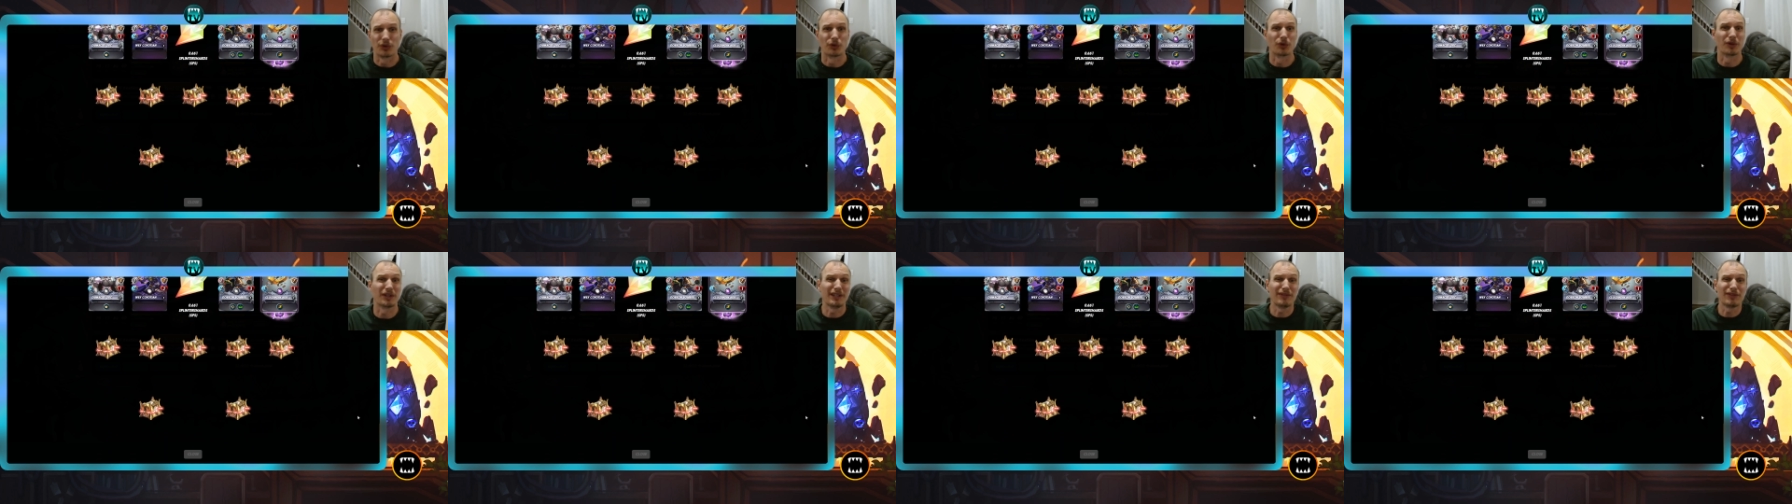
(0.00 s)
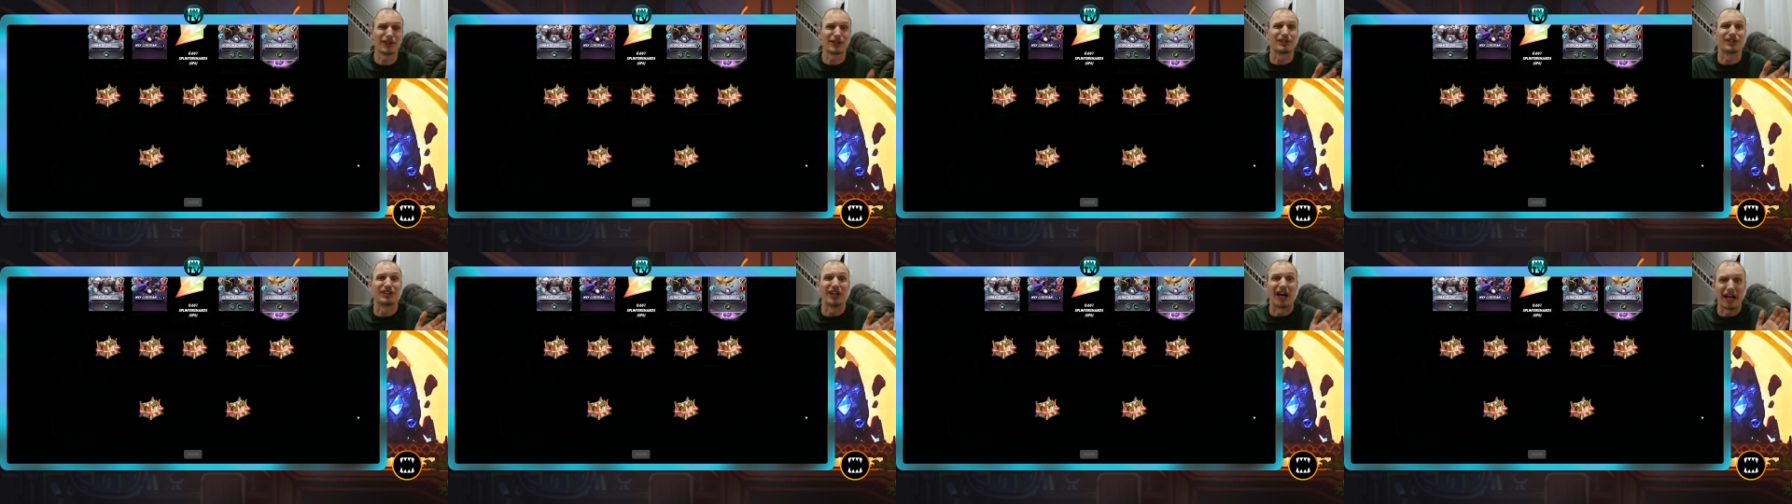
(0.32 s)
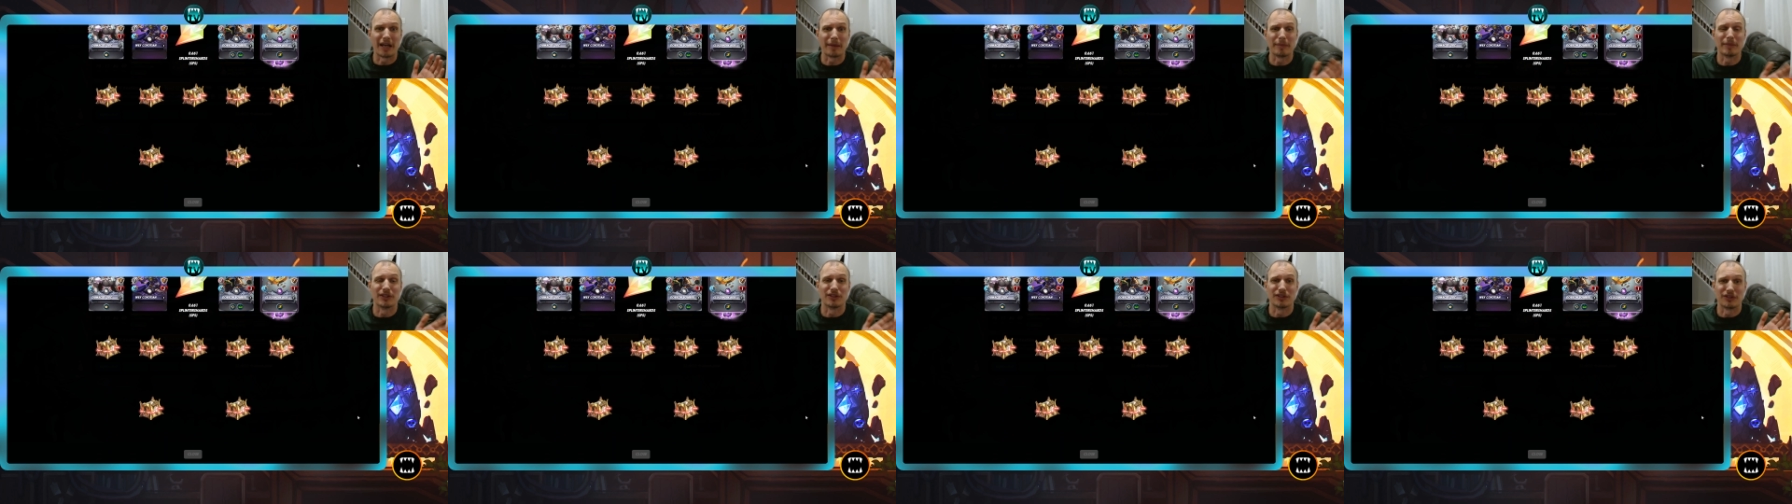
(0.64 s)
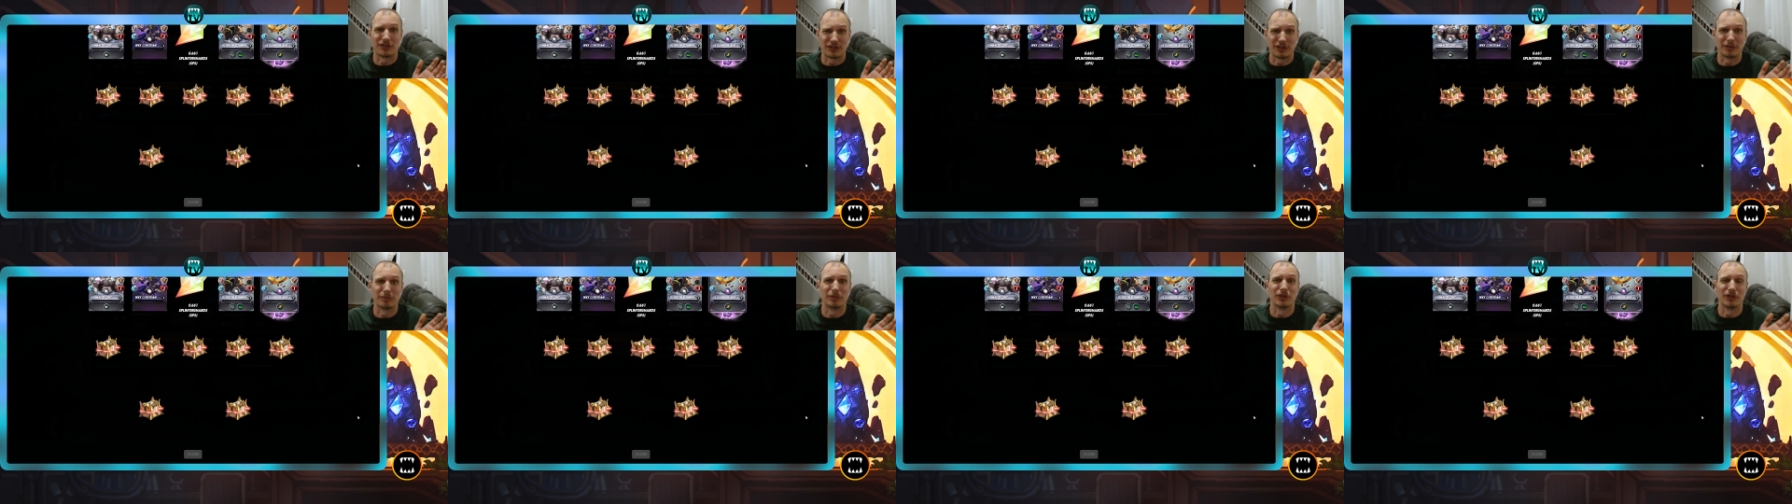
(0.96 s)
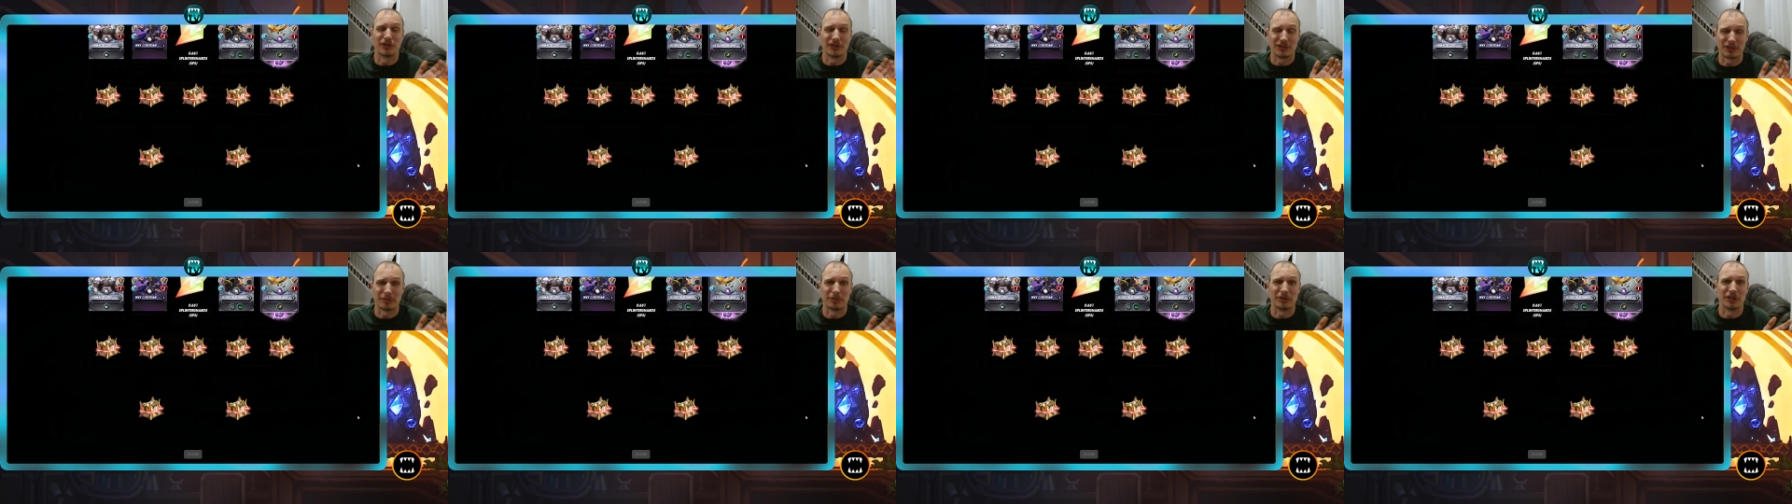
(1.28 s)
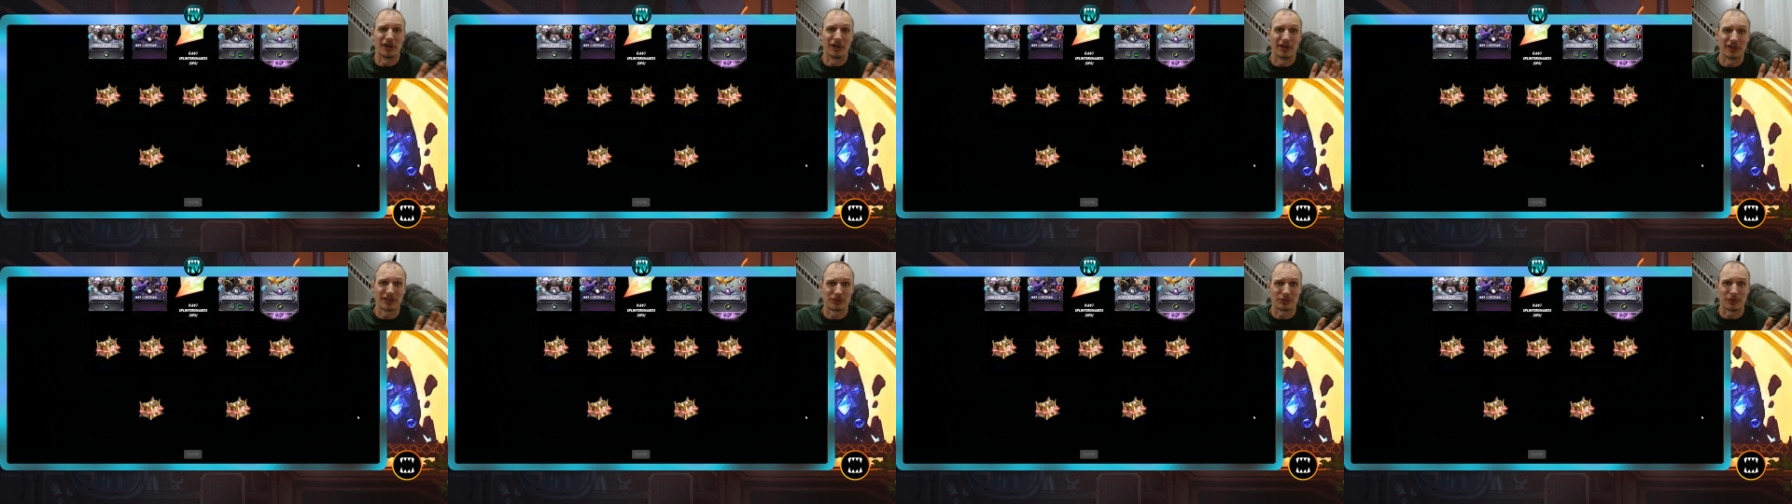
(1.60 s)
or even diamond to be to be
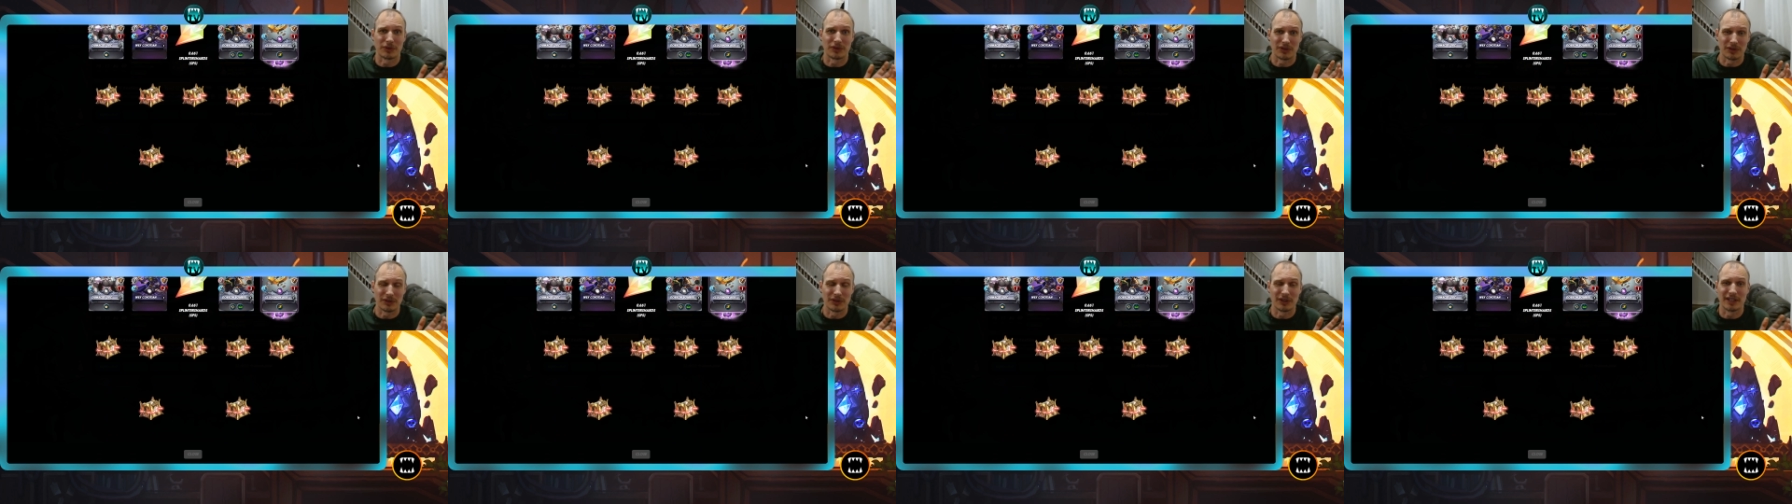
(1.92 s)
honest with you.